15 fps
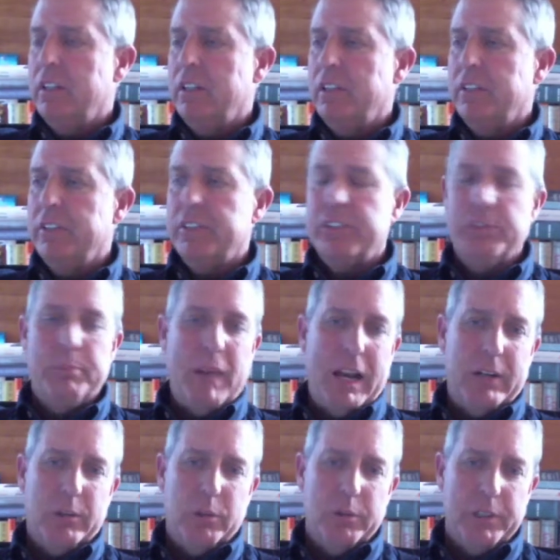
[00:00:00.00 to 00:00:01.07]
This is
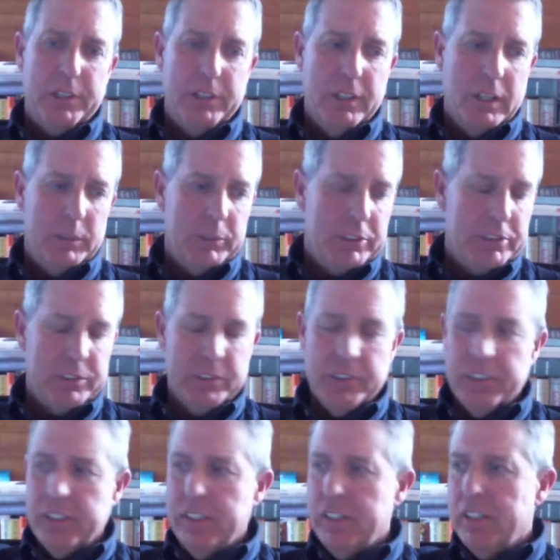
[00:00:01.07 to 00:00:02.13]
macroeconomics.
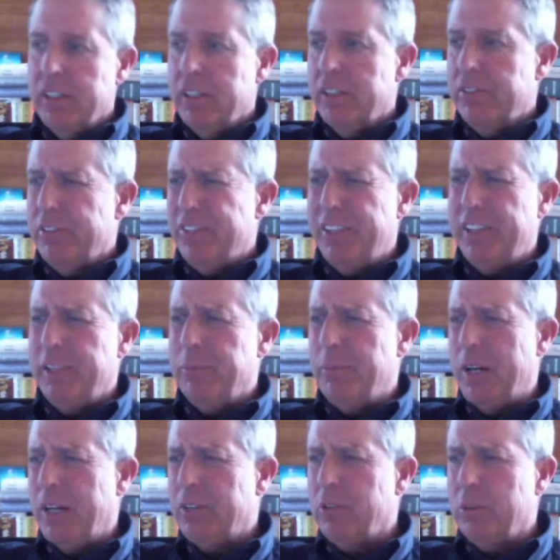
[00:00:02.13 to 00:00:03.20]
If you're taking
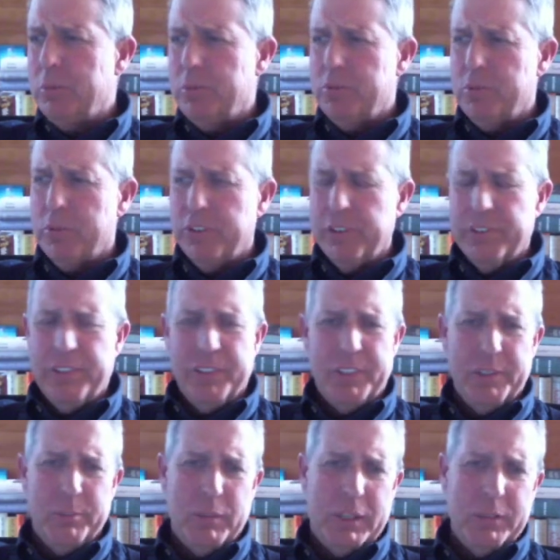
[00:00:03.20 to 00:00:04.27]
macro before you're
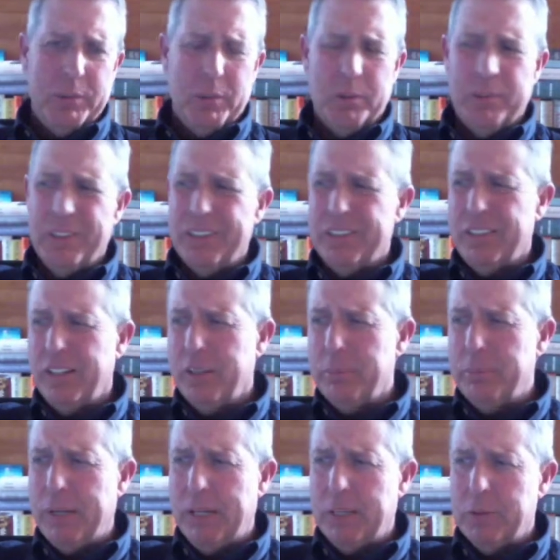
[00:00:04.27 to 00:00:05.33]
taking micro, that's kind of
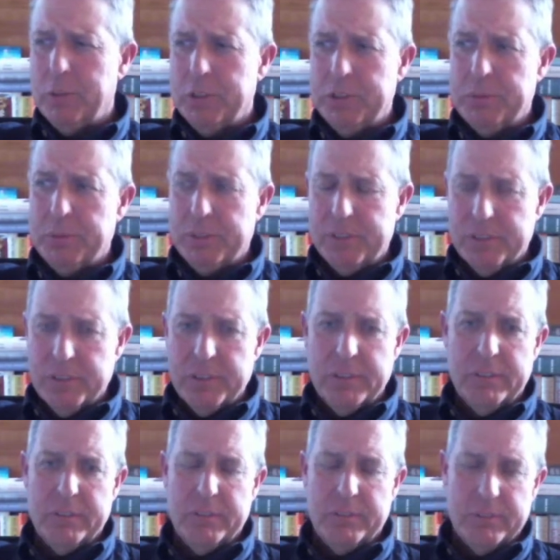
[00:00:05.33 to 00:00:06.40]
backwards, but
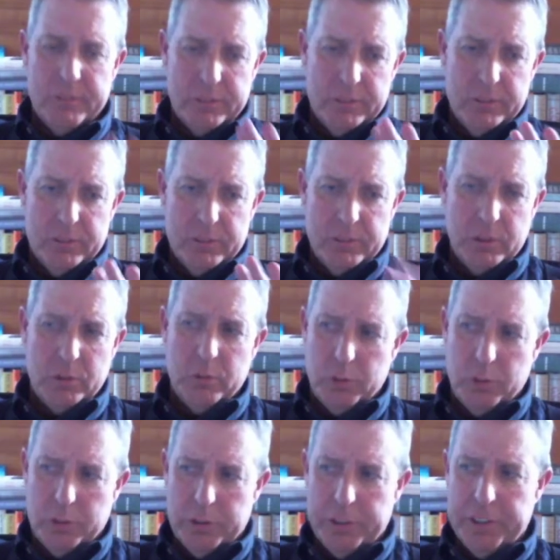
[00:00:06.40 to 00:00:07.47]
don't
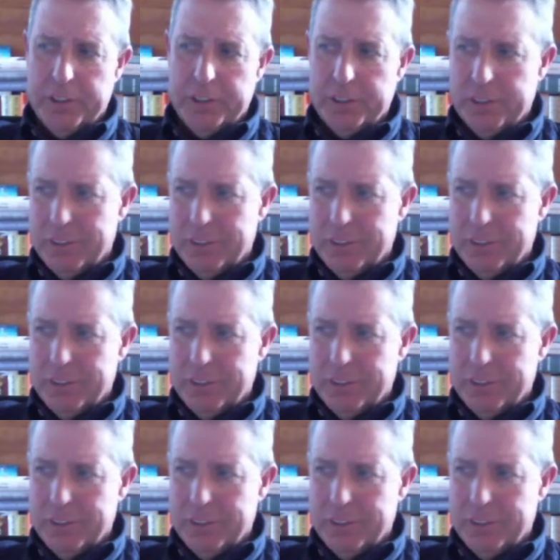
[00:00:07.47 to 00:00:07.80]
worry.